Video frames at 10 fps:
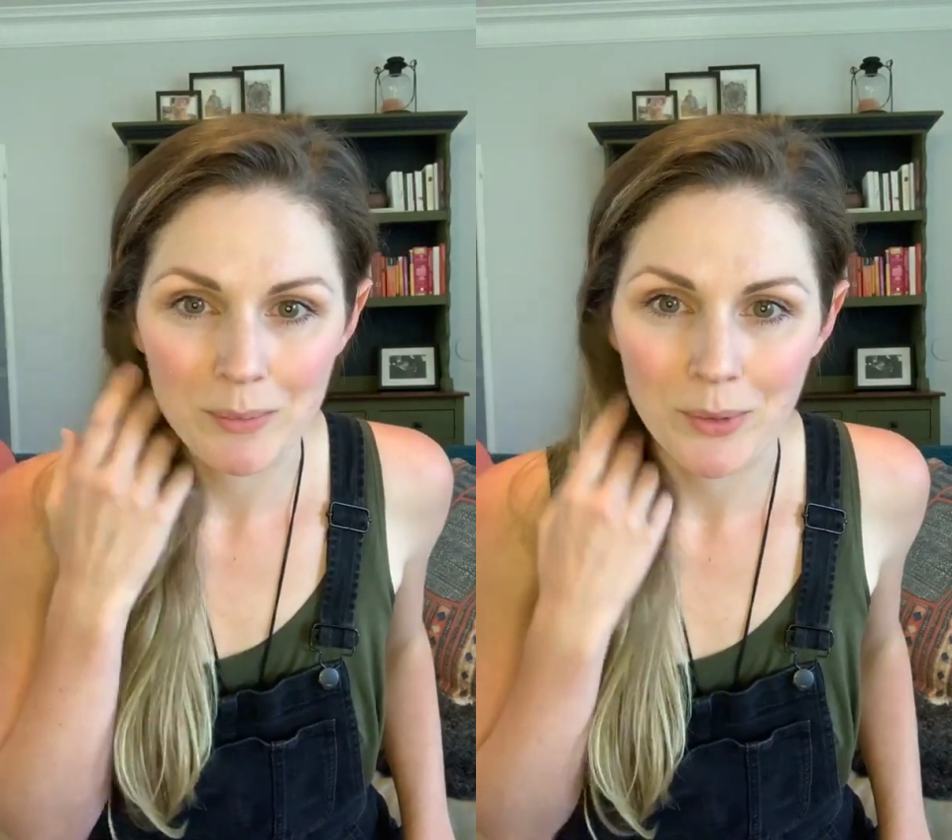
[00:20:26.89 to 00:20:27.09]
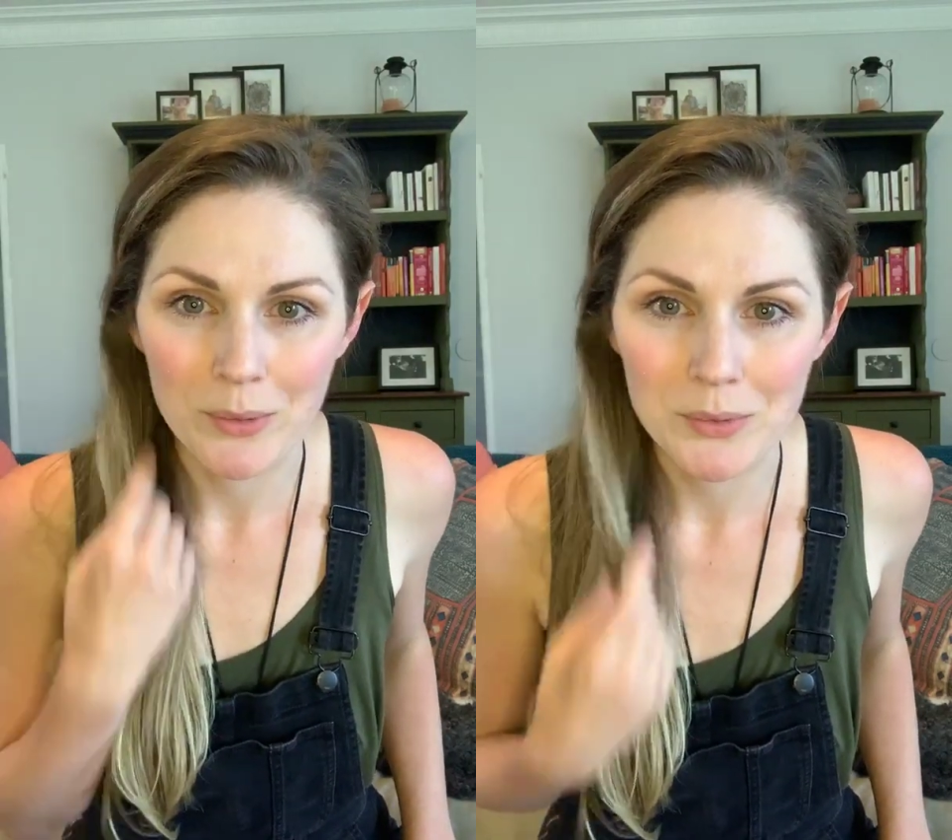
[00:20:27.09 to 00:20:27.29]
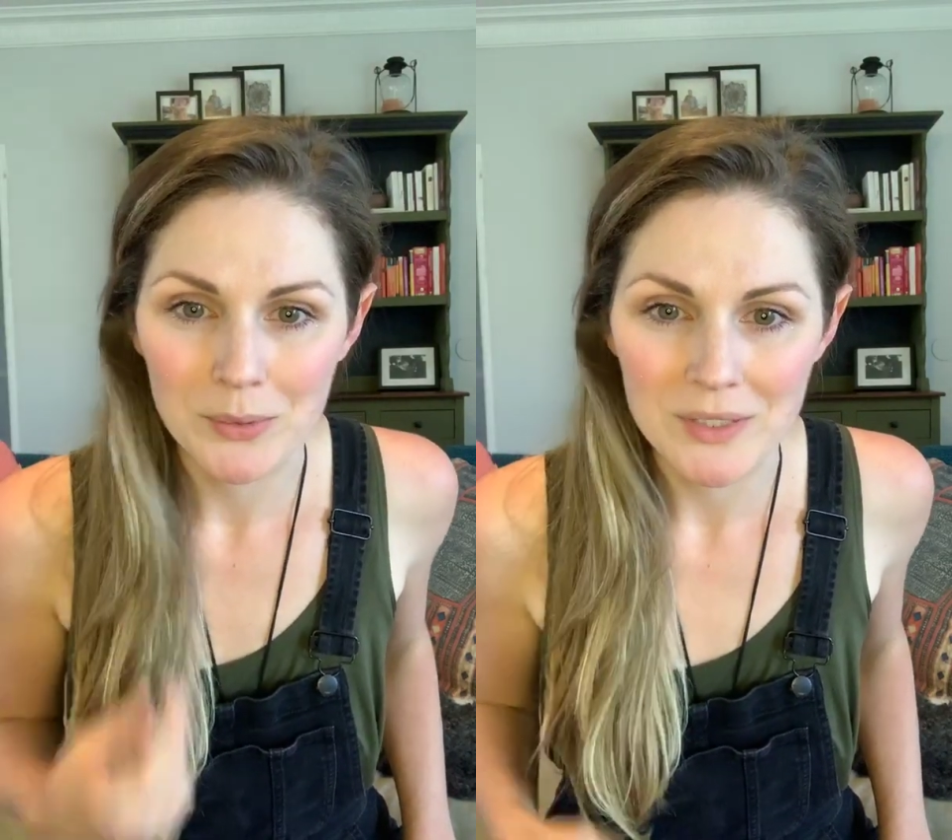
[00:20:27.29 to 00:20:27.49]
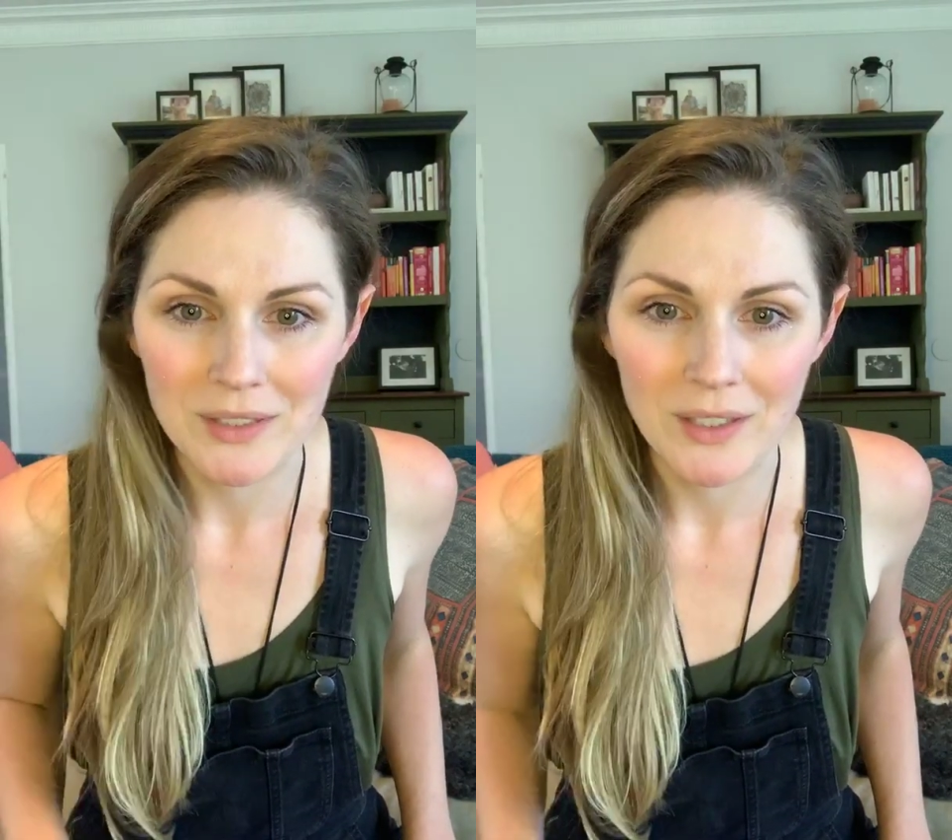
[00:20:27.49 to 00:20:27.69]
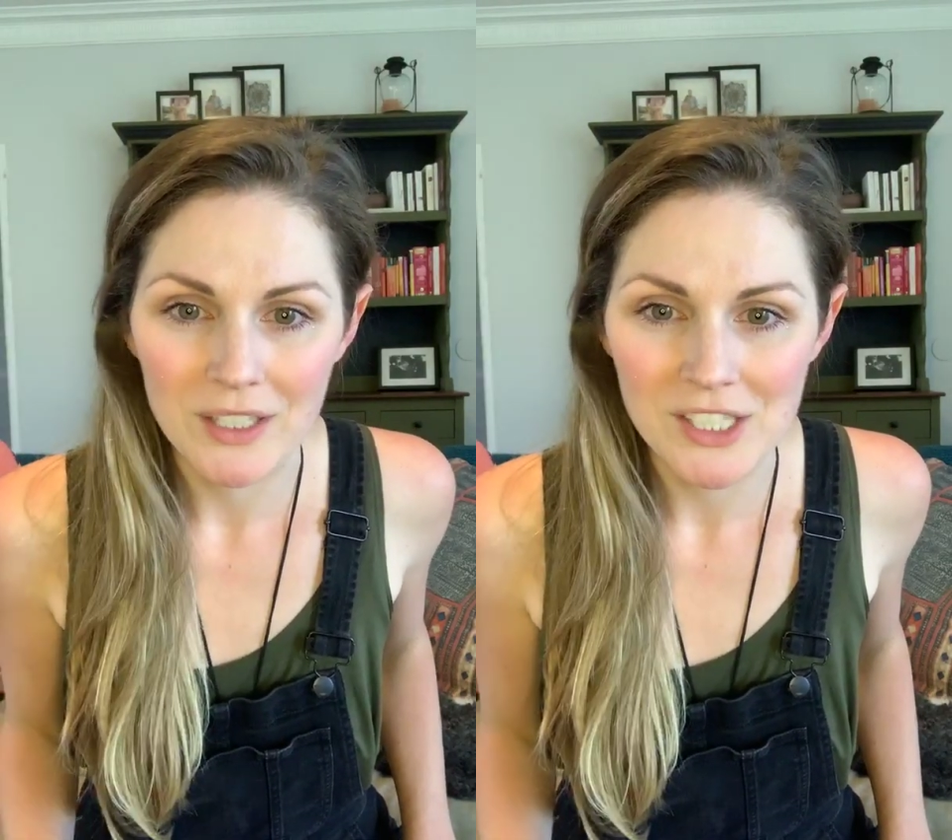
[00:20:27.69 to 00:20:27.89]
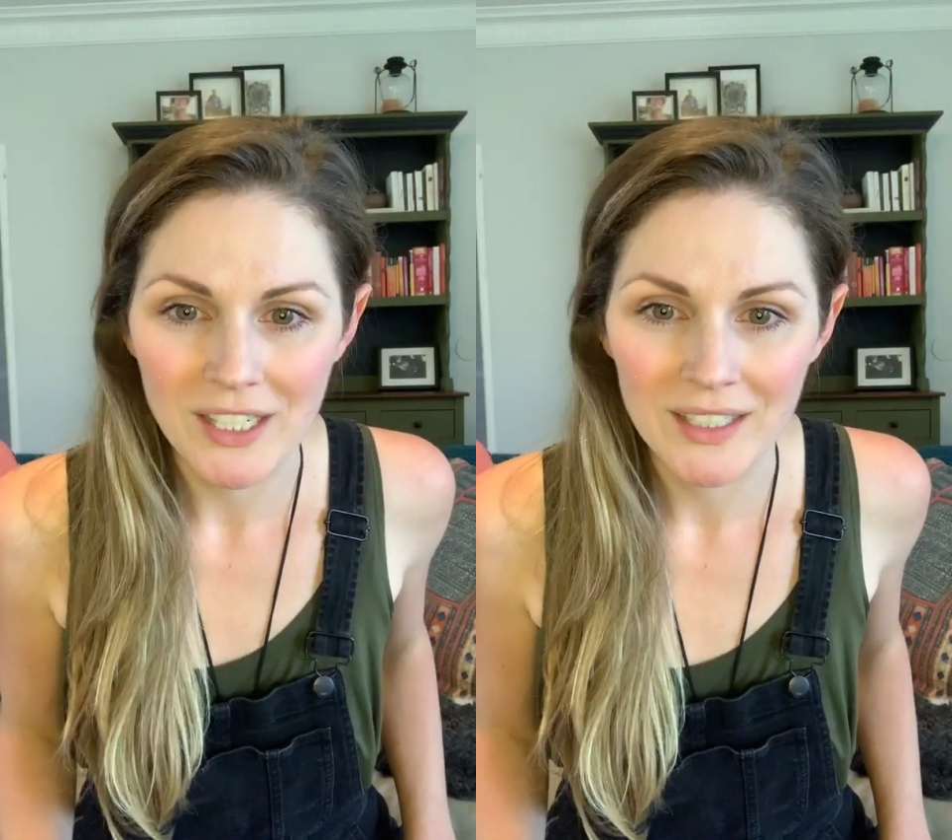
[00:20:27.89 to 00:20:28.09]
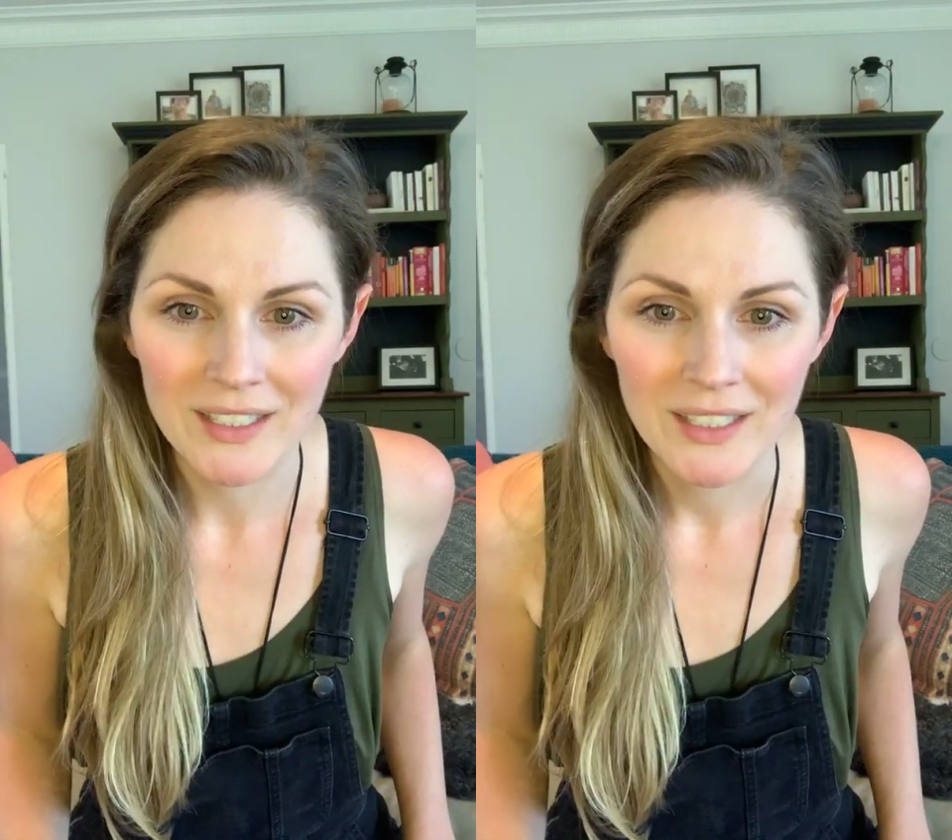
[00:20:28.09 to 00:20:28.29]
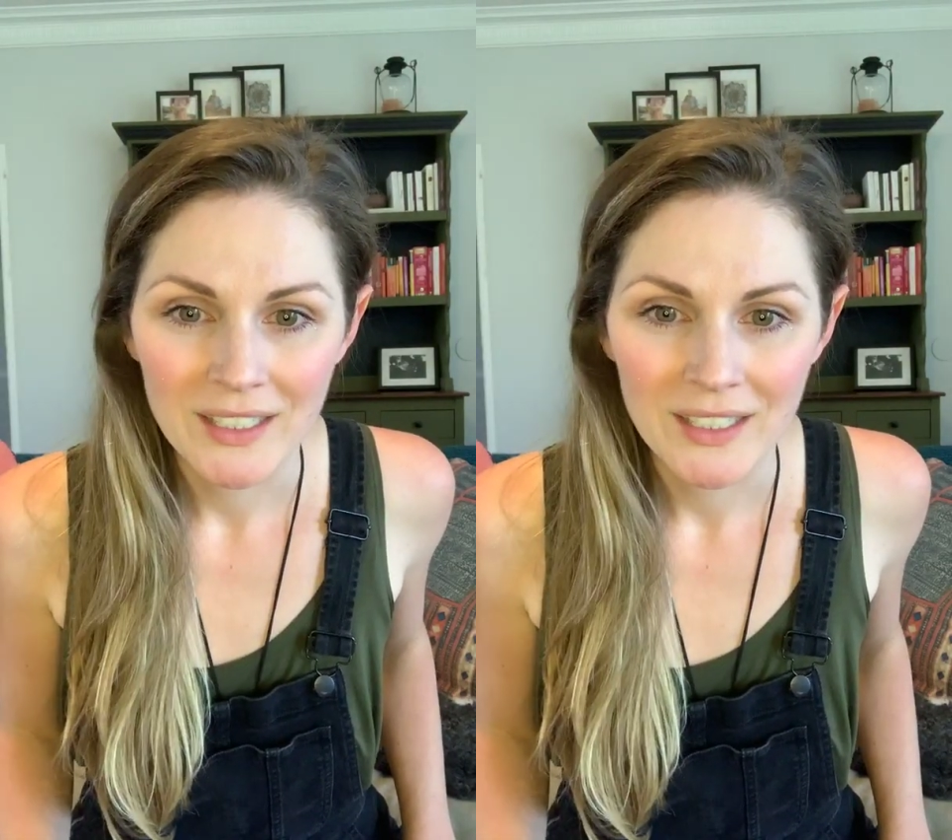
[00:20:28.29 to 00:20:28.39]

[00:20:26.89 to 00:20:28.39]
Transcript: Pro Tools and Logic.